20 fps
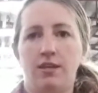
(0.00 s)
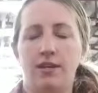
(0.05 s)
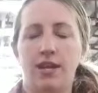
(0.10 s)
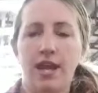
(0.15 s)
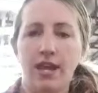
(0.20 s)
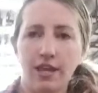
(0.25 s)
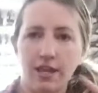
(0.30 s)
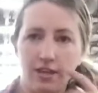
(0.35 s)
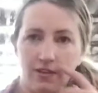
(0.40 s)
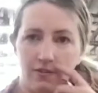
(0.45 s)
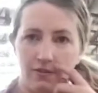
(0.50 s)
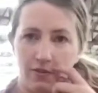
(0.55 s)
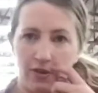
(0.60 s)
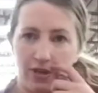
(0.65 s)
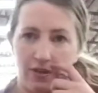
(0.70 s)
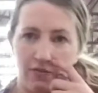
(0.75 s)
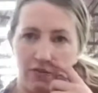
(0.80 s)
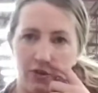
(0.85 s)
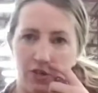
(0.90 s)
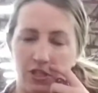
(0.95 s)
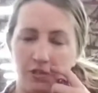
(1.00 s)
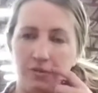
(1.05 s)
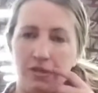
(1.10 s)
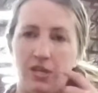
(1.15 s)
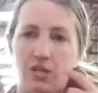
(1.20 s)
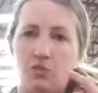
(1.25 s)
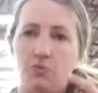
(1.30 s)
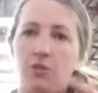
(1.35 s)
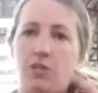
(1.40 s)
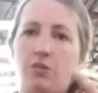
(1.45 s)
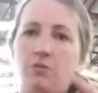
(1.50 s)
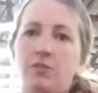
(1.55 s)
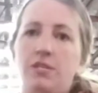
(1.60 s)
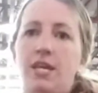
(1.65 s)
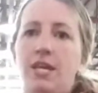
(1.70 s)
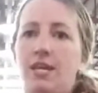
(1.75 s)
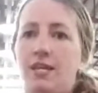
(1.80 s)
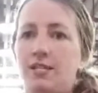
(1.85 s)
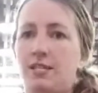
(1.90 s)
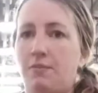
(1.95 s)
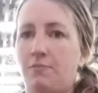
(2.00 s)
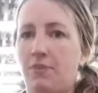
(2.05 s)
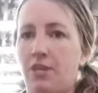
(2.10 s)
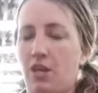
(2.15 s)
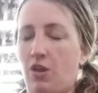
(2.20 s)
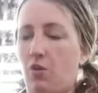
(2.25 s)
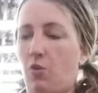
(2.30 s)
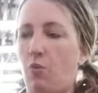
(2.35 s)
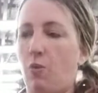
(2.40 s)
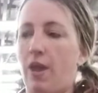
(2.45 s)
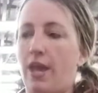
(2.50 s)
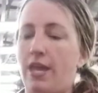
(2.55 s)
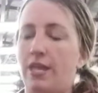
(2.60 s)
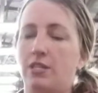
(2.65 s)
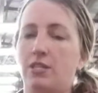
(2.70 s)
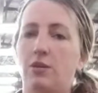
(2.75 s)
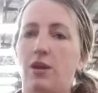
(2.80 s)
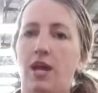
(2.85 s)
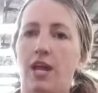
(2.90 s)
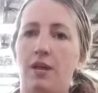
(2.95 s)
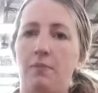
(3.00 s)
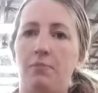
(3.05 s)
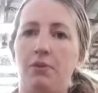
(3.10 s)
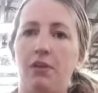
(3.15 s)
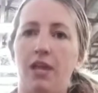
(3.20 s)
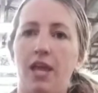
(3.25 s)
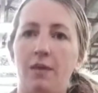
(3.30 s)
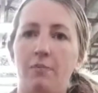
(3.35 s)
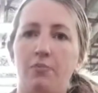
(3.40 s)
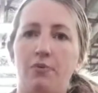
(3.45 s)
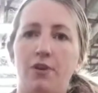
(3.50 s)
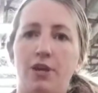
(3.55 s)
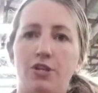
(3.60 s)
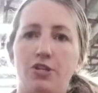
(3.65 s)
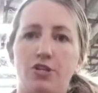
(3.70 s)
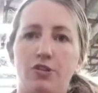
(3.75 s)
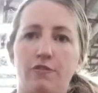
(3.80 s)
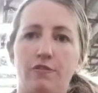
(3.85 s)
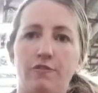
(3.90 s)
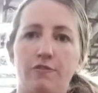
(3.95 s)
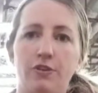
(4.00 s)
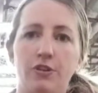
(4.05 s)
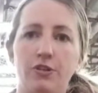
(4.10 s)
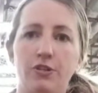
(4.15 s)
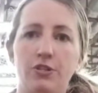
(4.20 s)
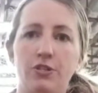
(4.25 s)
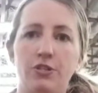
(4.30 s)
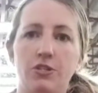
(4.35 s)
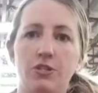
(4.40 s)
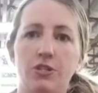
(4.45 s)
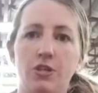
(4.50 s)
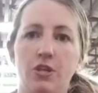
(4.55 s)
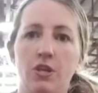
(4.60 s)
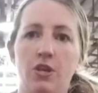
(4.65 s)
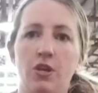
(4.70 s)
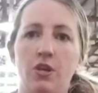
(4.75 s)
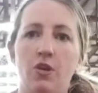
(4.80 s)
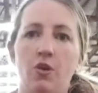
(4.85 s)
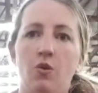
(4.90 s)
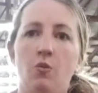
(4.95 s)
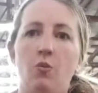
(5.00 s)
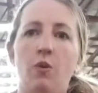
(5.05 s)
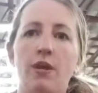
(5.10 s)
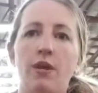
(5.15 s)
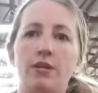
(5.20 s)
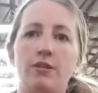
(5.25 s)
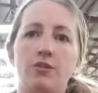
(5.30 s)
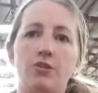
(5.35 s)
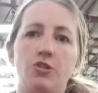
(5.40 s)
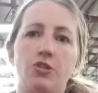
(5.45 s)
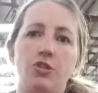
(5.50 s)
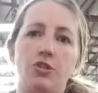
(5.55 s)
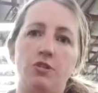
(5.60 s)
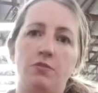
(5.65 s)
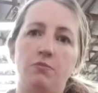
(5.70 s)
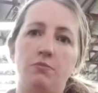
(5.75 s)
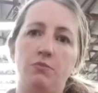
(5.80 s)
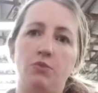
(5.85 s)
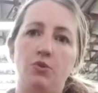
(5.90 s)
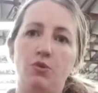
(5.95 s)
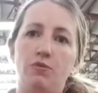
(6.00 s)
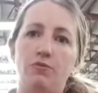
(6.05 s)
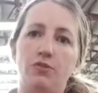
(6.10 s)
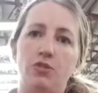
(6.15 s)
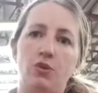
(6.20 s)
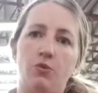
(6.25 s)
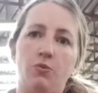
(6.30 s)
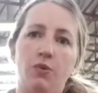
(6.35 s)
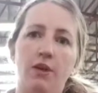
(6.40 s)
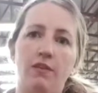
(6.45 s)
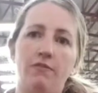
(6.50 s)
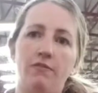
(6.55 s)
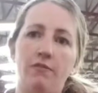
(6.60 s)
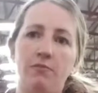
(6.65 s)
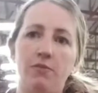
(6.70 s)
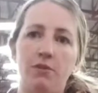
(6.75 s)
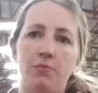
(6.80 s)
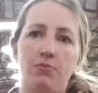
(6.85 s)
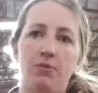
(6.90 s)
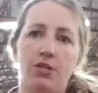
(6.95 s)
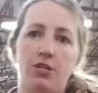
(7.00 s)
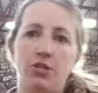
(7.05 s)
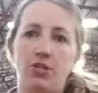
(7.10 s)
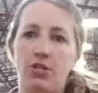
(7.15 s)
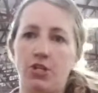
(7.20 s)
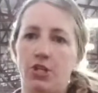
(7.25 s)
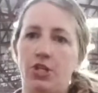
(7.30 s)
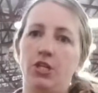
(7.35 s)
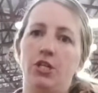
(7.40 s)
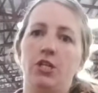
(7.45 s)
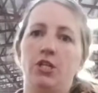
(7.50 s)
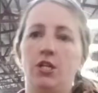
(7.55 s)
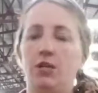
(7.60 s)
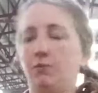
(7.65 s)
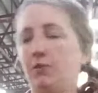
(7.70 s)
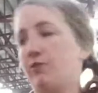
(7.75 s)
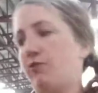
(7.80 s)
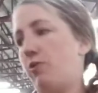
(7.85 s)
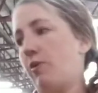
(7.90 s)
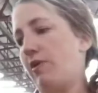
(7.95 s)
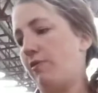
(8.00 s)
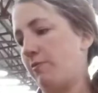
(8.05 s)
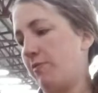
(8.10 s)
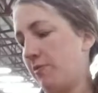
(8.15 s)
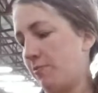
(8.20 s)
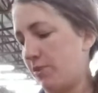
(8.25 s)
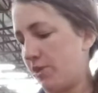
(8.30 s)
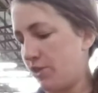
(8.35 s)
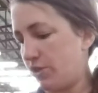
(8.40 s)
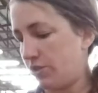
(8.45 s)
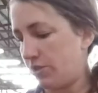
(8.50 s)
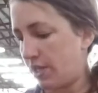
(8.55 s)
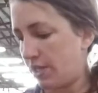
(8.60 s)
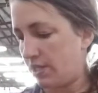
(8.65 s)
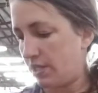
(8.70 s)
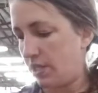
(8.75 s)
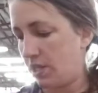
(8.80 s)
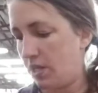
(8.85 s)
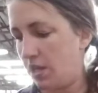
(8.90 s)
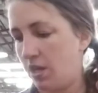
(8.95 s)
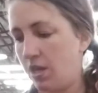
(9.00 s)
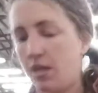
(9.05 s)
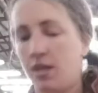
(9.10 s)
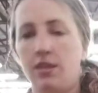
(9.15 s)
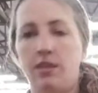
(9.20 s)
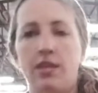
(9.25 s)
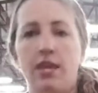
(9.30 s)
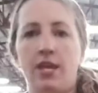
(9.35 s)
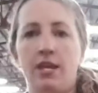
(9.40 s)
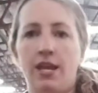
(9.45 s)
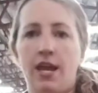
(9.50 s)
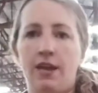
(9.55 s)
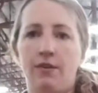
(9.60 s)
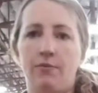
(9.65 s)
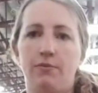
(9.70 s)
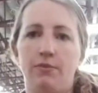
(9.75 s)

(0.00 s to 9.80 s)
Negative reinforcement is when you take something away. So I apply pressure first. When she moves away from the pressure, move away from the pressure, Sassy, then I